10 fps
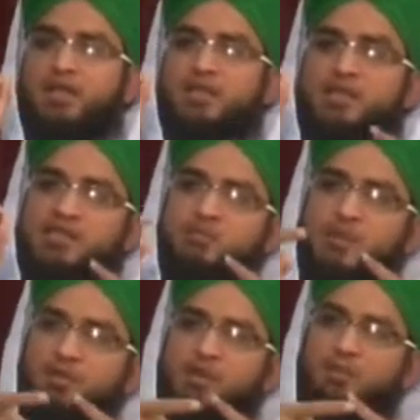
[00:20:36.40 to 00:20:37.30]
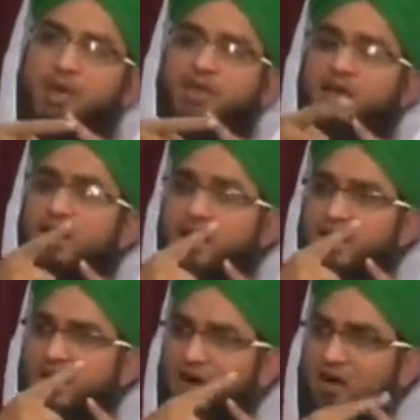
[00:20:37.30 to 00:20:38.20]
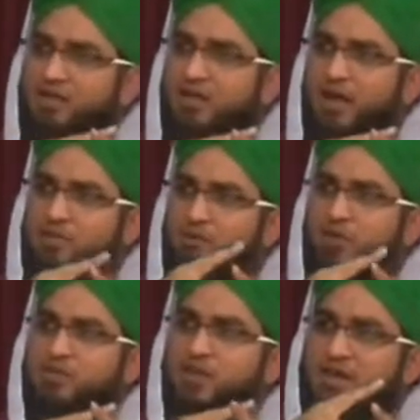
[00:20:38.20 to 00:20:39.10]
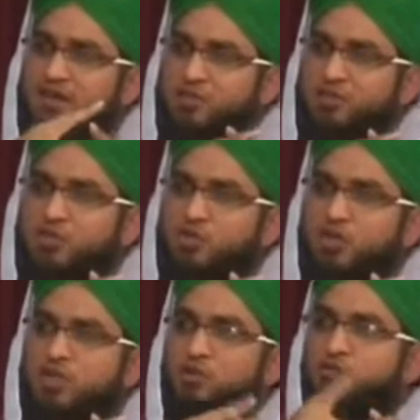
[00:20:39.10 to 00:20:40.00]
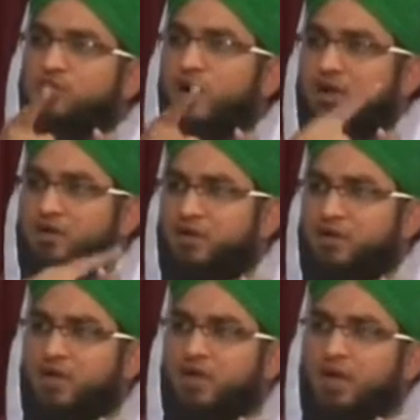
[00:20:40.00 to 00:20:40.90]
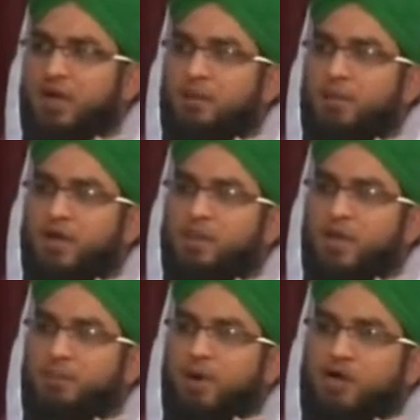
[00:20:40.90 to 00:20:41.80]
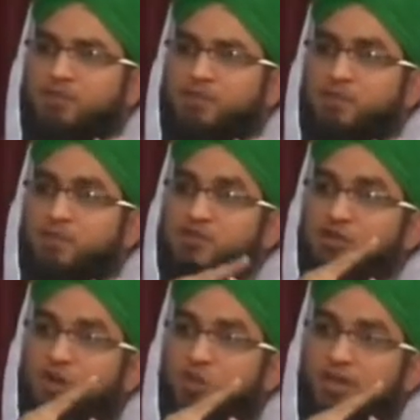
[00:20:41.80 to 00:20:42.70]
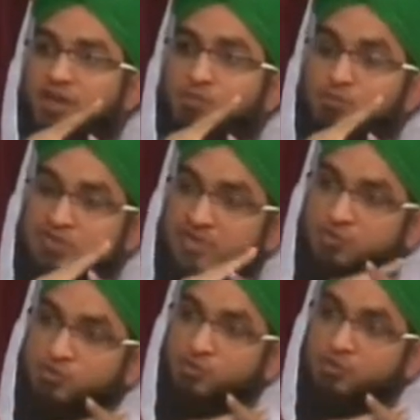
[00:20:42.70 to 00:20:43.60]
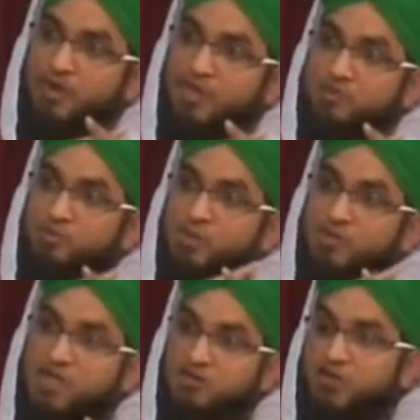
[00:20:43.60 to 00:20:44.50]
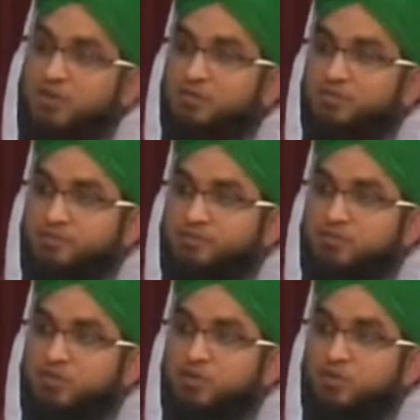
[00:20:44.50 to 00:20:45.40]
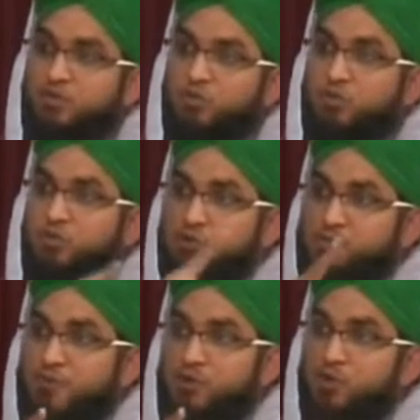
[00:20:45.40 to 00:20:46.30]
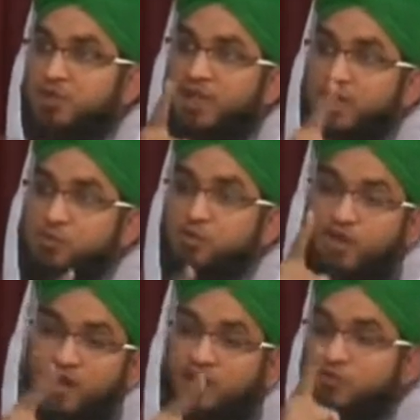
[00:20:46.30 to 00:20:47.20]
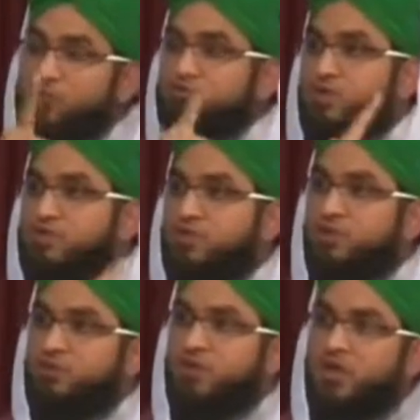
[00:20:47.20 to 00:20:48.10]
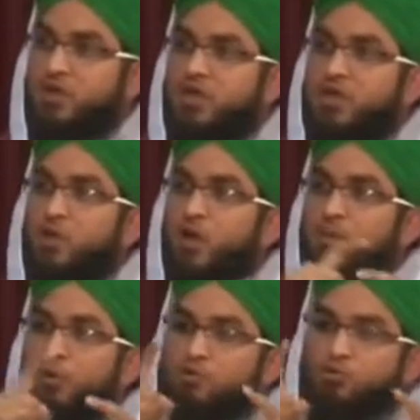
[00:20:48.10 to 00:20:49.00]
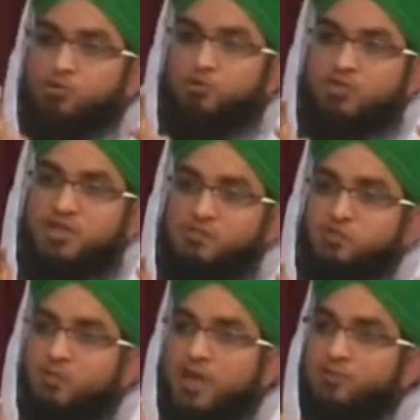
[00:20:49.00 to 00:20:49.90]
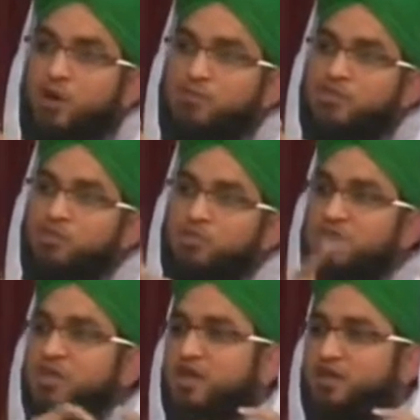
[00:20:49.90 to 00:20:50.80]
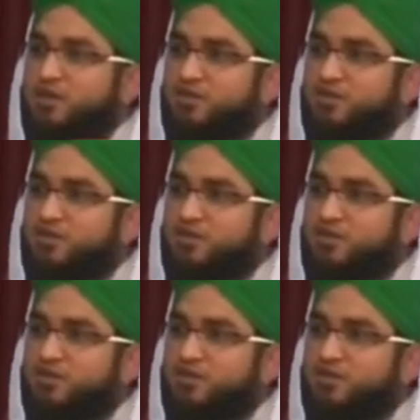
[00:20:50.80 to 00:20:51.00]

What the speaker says: these people made an ahad and promise, an agreement with the kuffar. But Nabi Pak does not want a Muslim to break his promise even with those people who are the enemy of Allah and His Rasul. Then what about those Muslims who break promises with each another?